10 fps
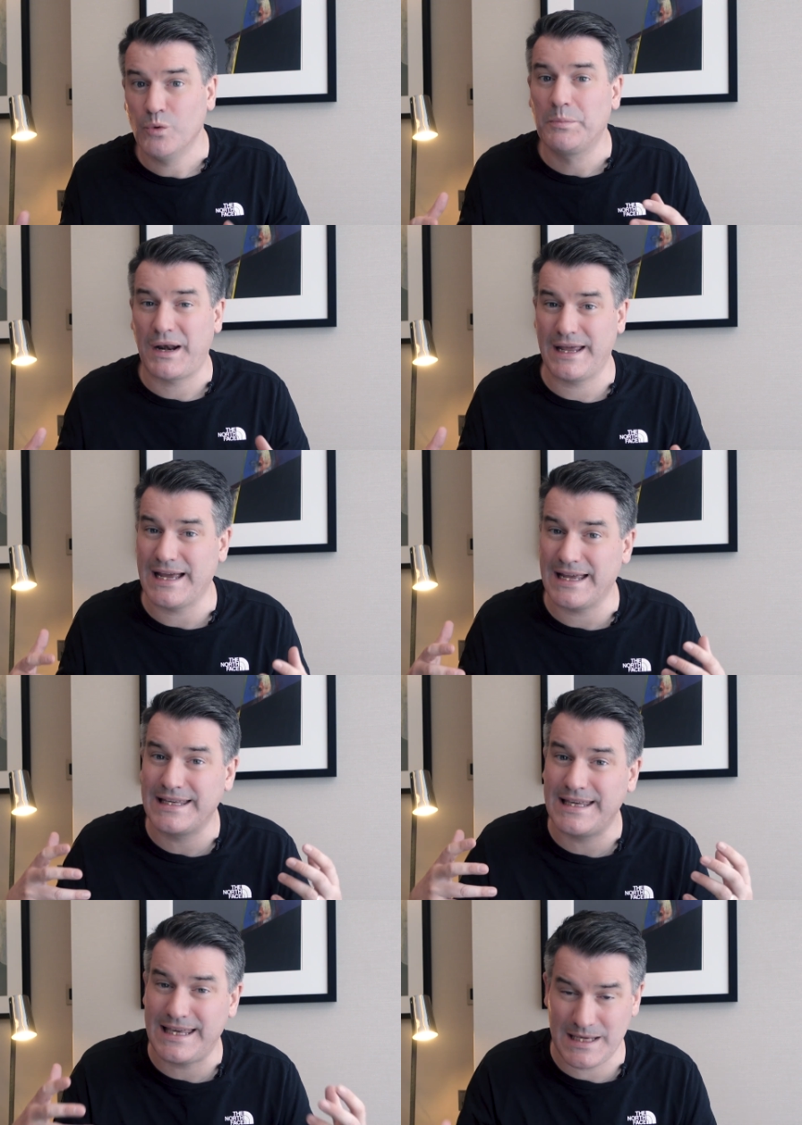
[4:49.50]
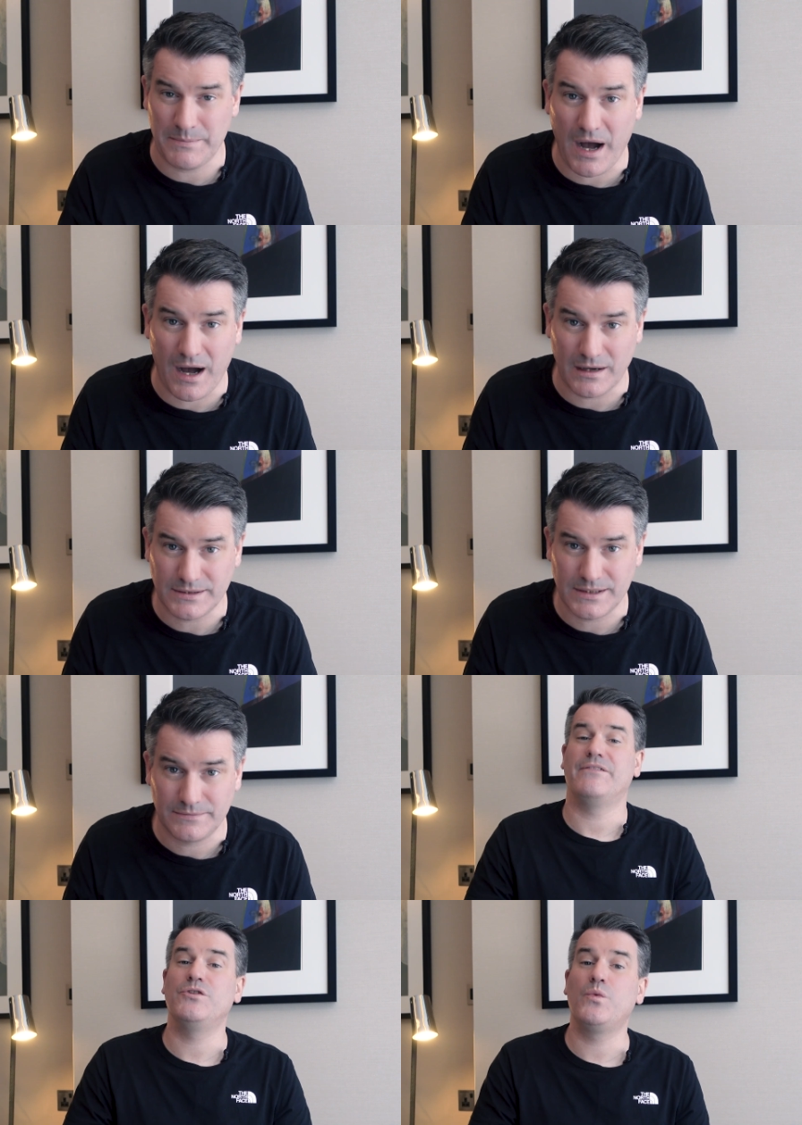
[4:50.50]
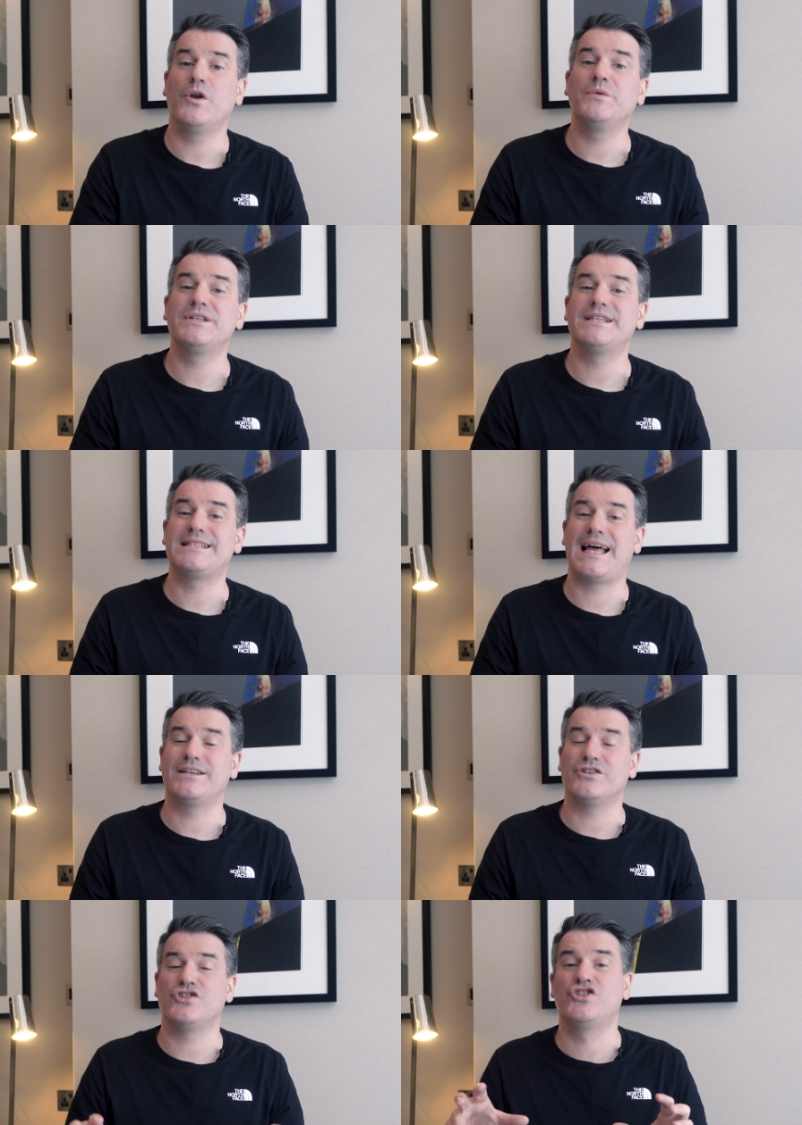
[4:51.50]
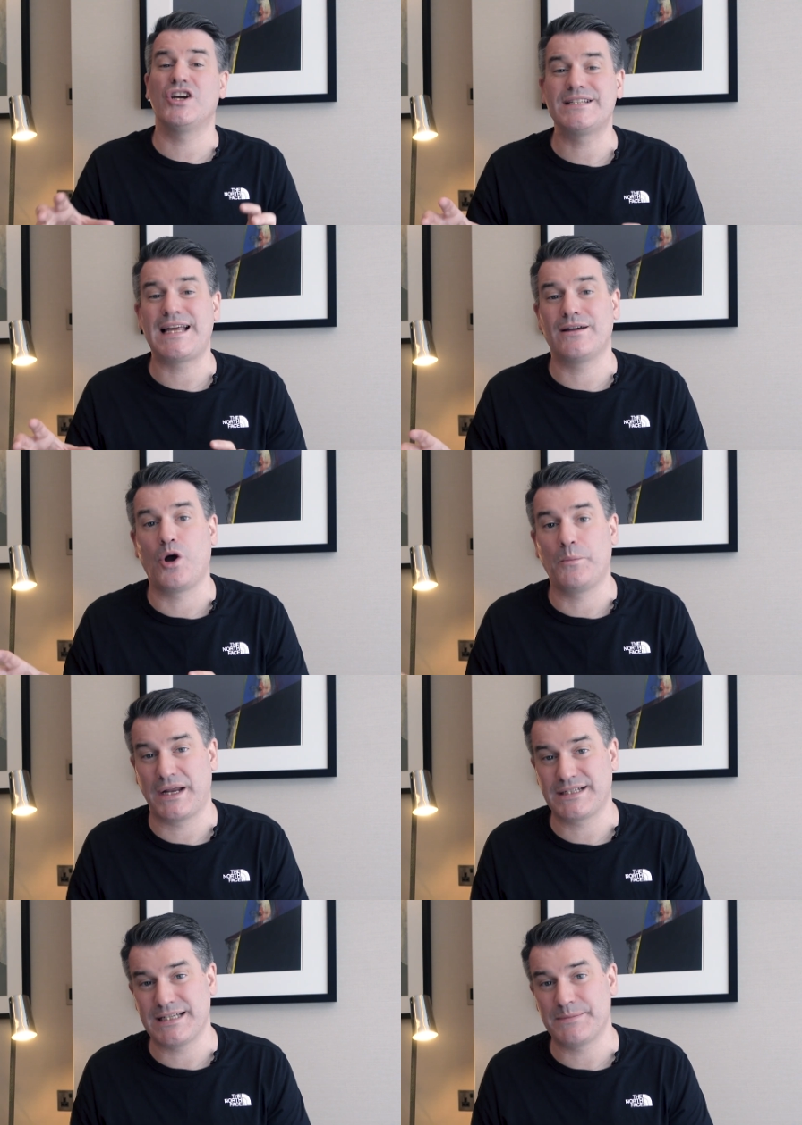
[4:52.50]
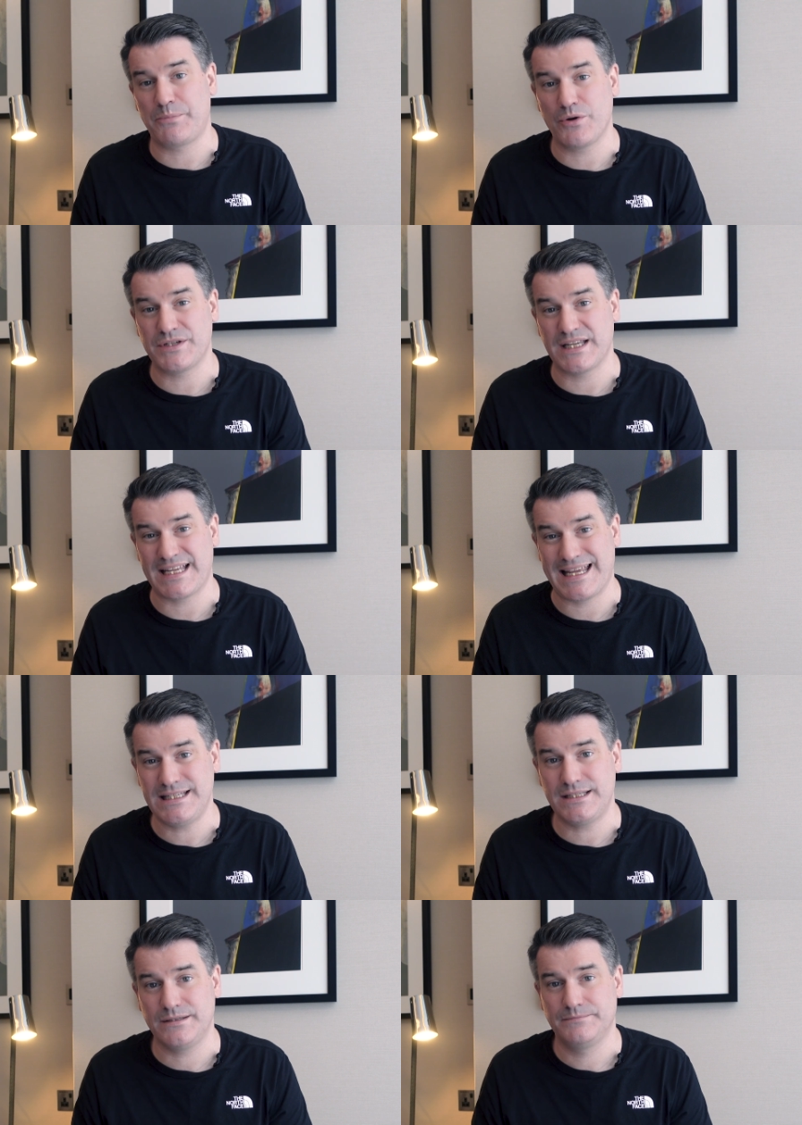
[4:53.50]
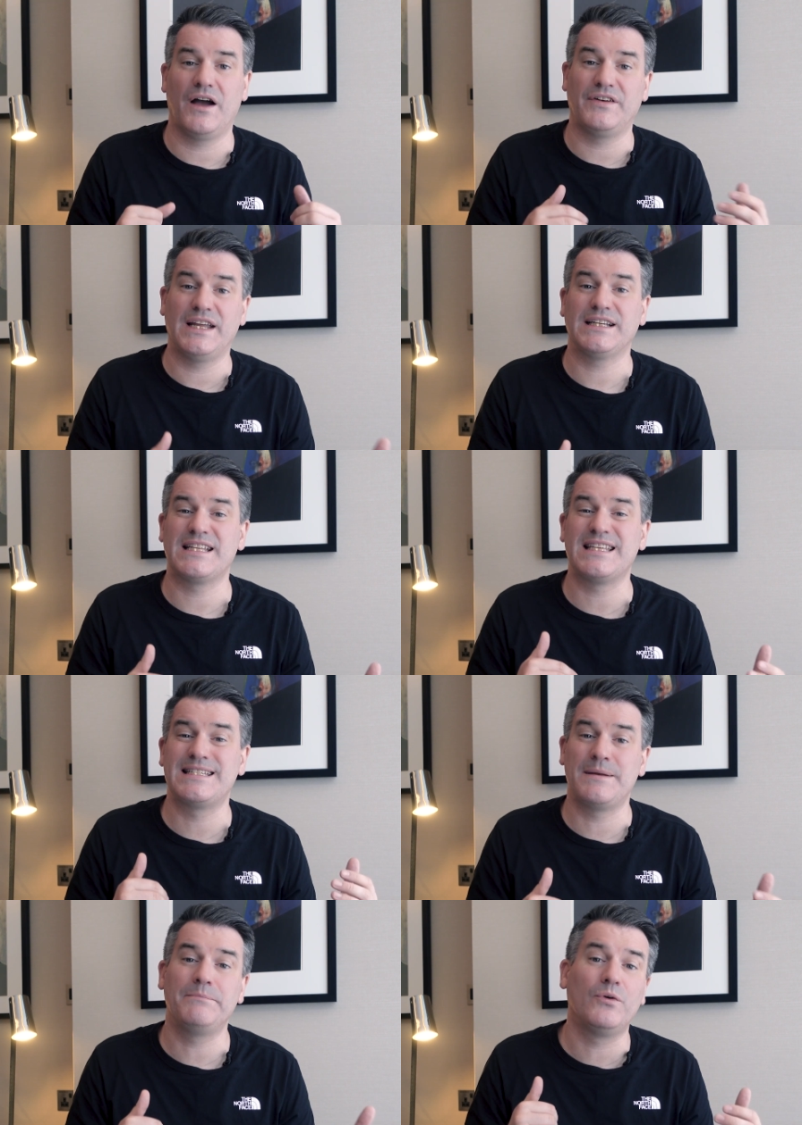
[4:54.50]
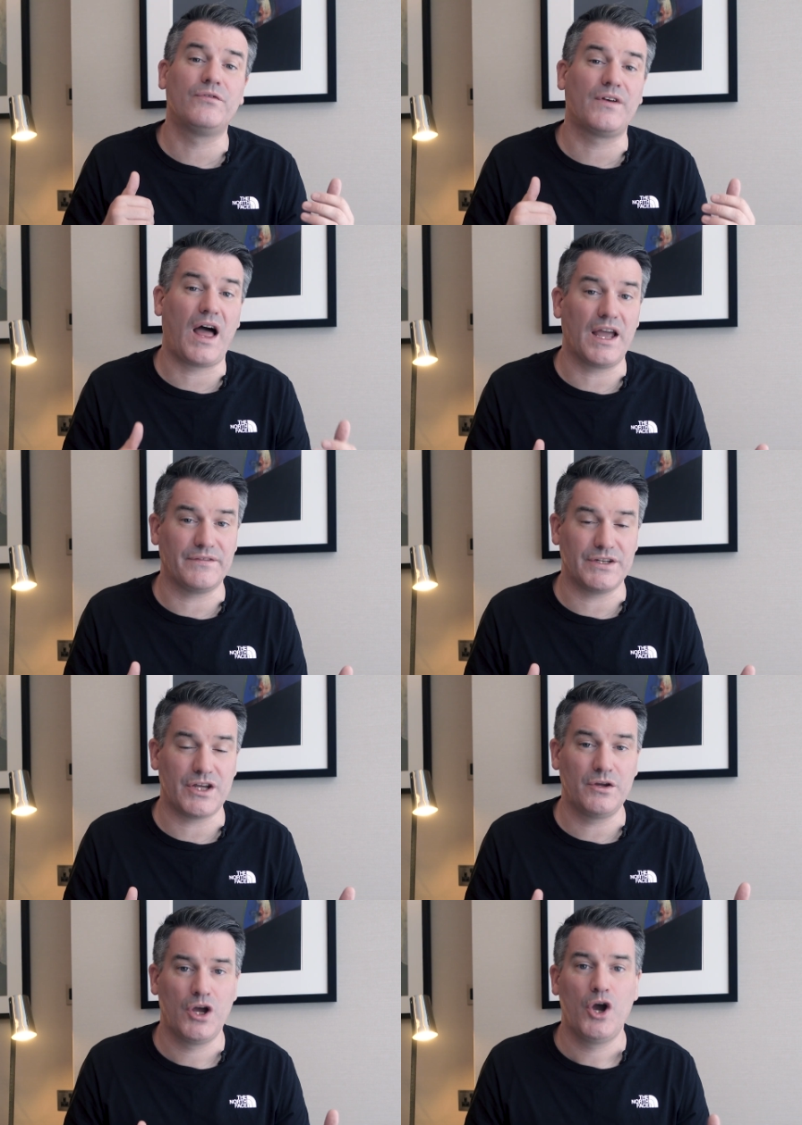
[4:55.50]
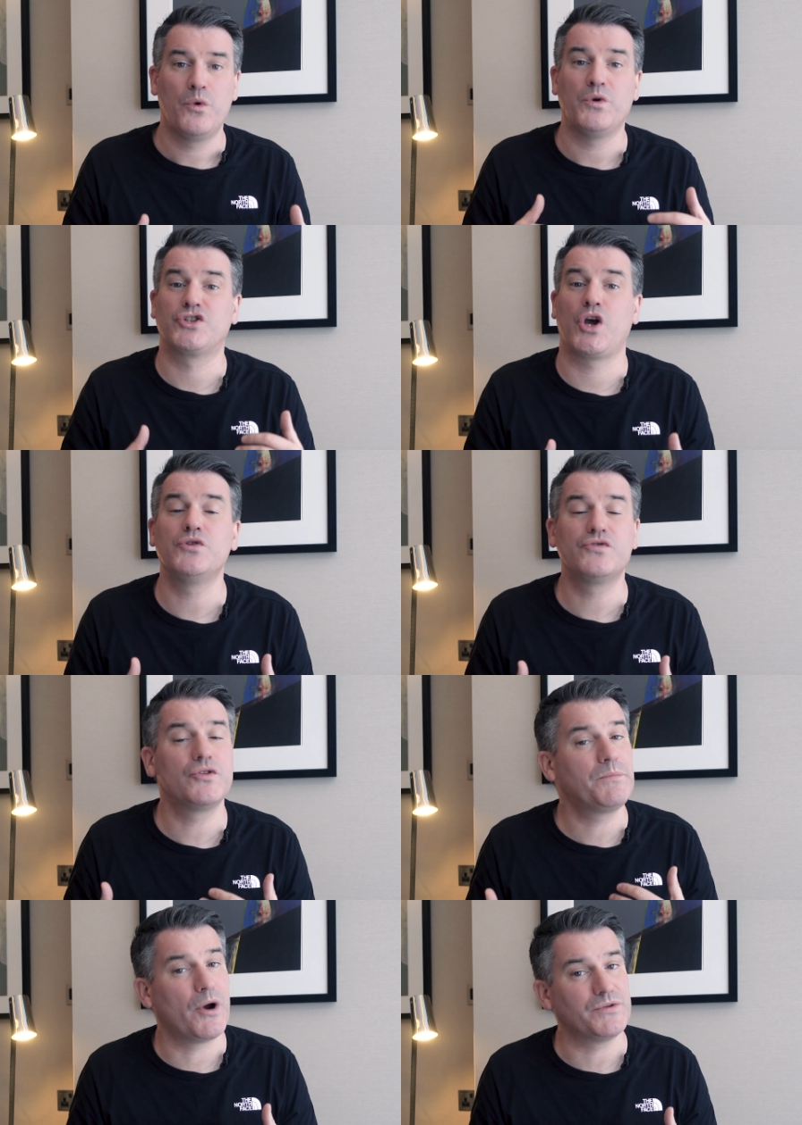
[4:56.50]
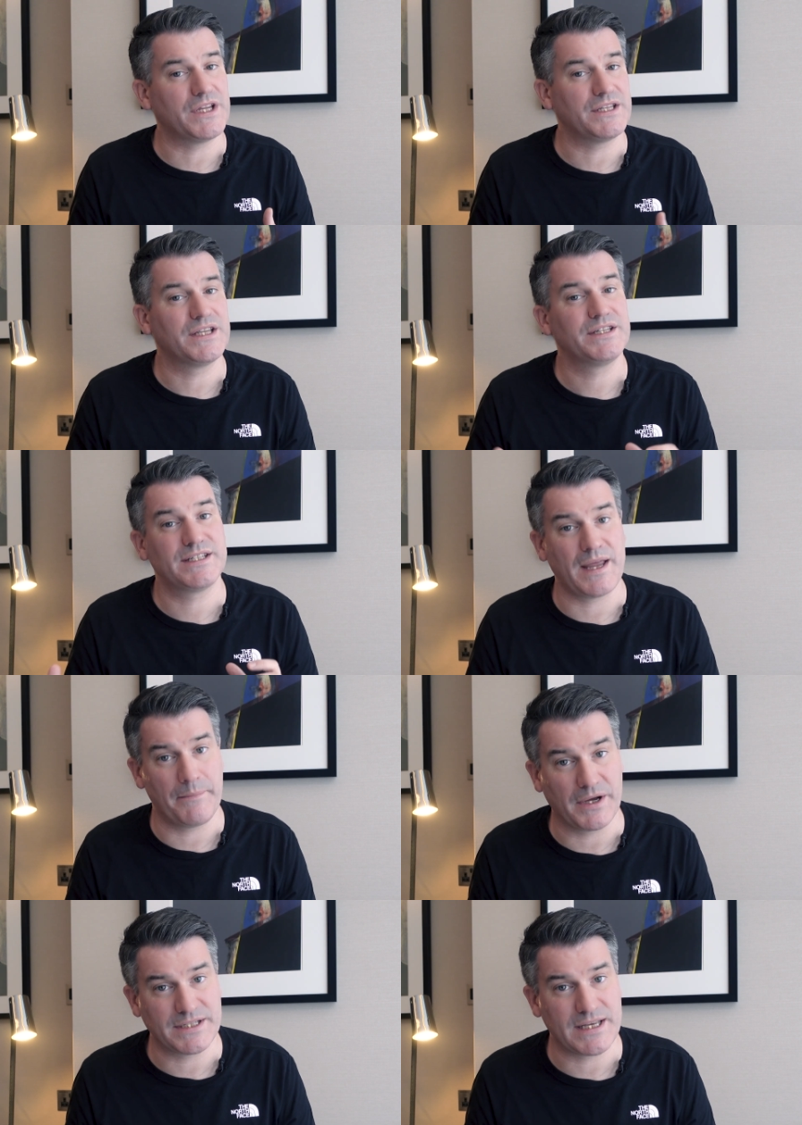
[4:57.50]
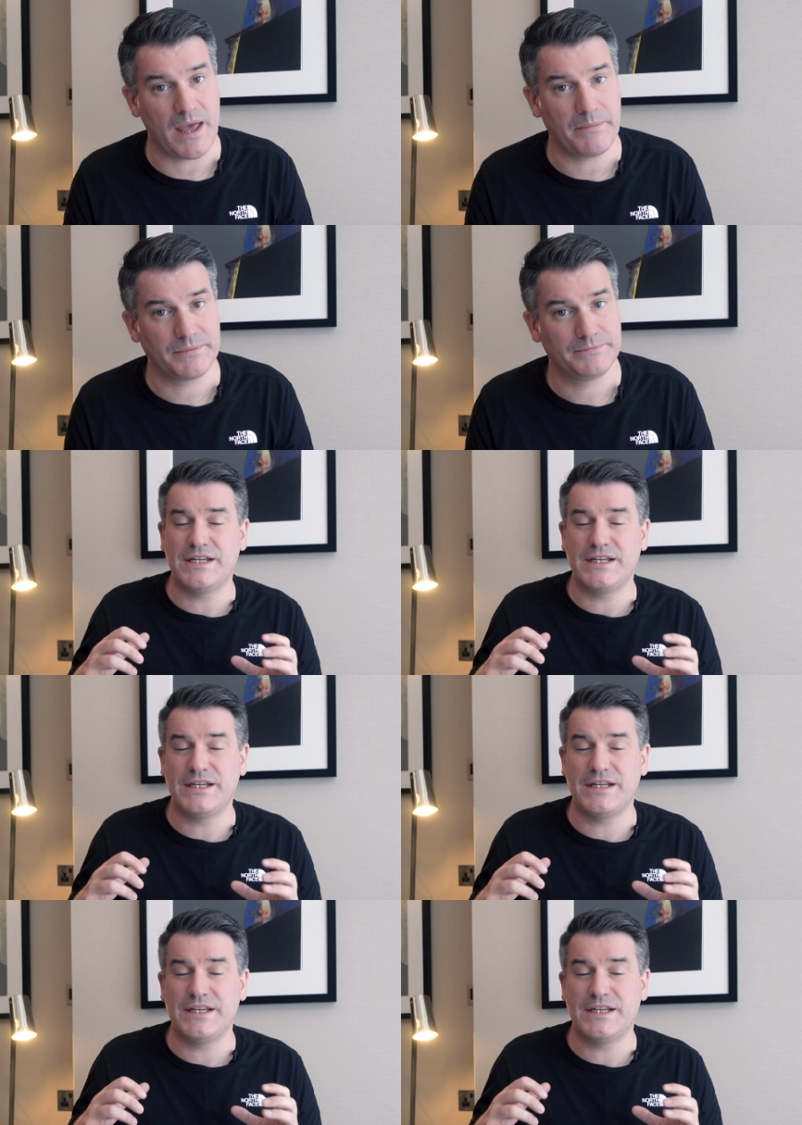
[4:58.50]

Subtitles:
will play a key part. If you want to understand just how complex this process is, I've linked to the simple flying video which goes through the process step by step.